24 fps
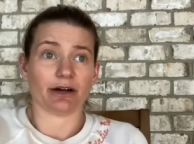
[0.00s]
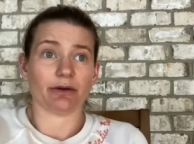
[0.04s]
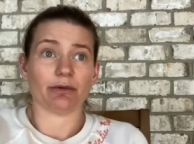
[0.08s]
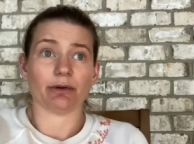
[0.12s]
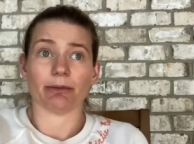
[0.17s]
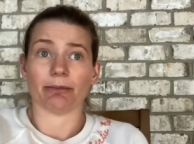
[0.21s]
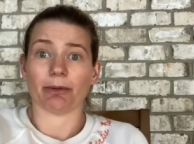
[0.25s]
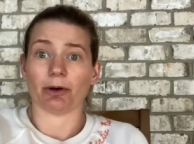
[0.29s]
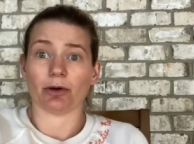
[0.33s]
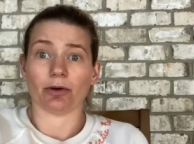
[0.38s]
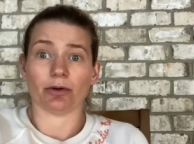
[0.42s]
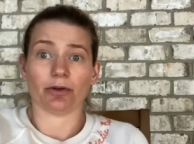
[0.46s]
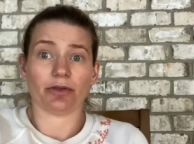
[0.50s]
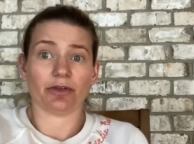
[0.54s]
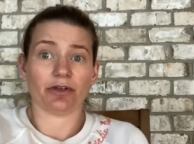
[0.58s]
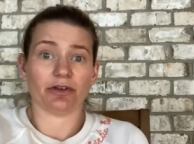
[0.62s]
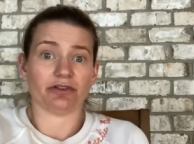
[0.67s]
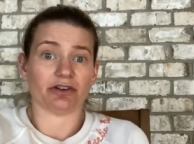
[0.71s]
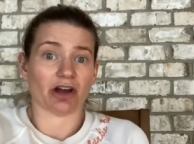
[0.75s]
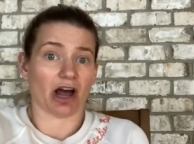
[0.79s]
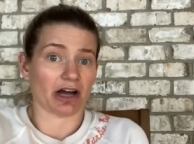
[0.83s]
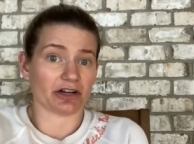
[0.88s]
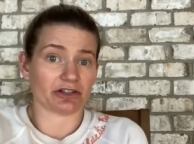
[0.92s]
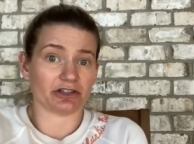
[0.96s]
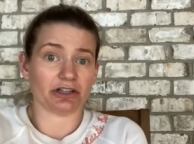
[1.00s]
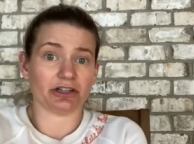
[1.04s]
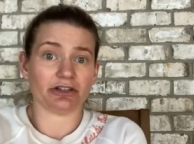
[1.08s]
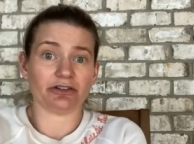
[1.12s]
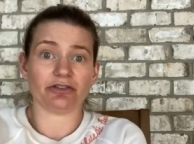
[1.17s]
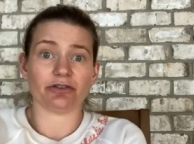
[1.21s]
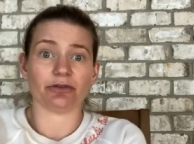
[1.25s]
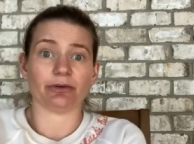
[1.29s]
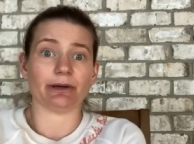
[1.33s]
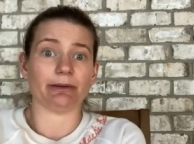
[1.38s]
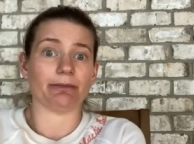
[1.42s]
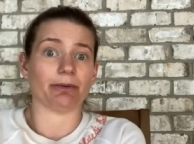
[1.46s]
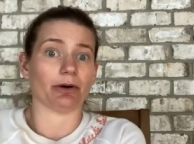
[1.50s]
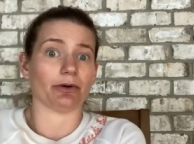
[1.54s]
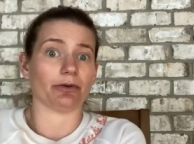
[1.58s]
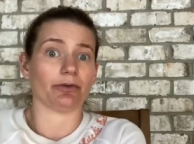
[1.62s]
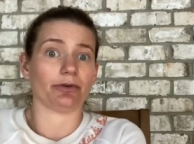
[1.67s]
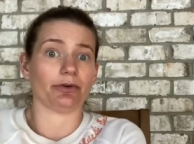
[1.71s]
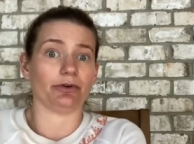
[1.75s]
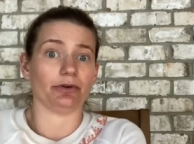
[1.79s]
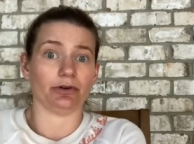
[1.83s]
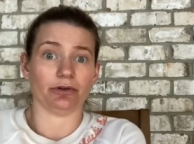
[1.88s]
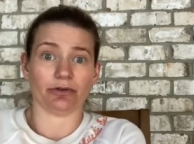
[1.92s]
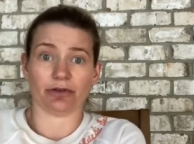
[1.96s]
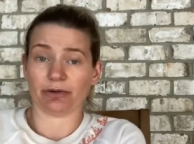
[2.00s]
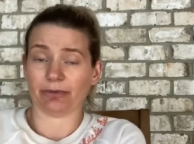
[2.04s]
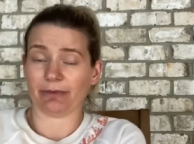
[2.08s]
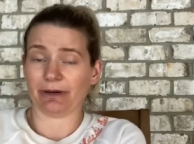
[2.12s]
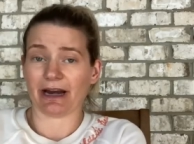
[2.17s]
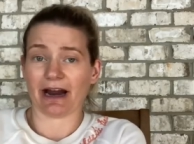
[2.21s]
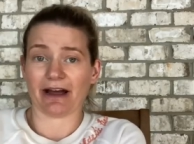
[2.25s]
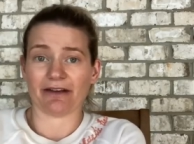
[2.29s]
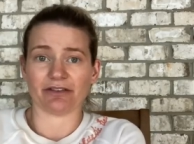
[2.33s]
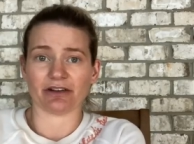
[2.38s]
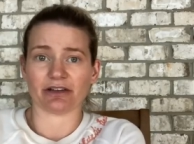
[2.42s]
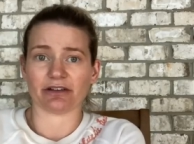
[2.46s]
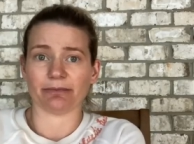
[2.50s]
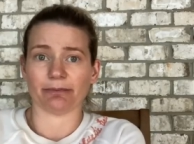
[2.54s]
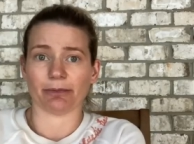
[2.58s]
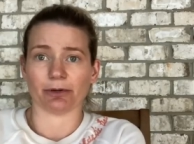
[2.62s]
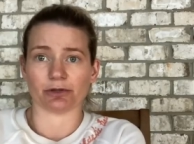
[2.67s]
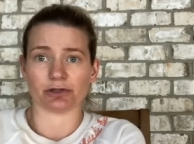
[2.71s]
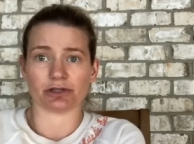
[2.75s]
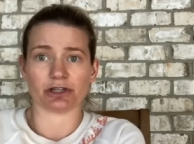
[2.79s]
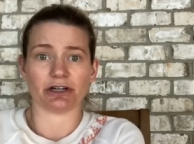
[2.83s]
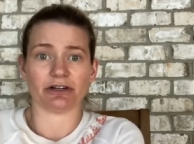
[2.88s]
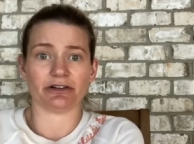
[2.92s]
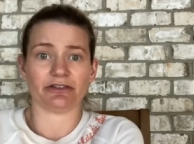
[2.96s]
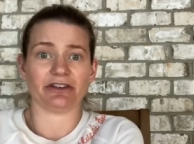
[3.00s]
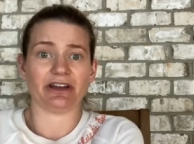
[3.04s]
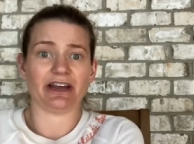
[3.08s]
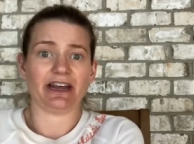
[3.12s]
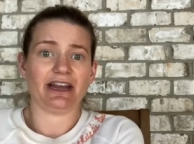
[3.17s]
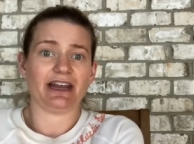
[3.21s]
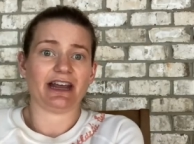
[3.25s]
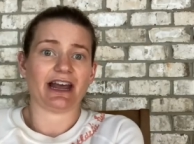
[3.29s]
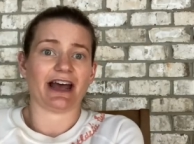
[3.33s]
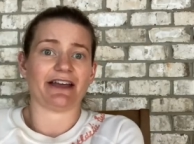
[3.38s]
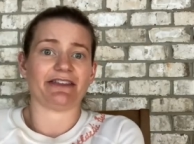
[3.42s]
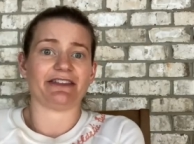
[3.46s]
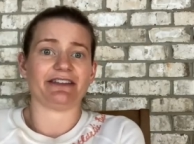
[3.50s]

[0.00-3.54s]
We're both doctors, so we both knew that we'd have exposures. At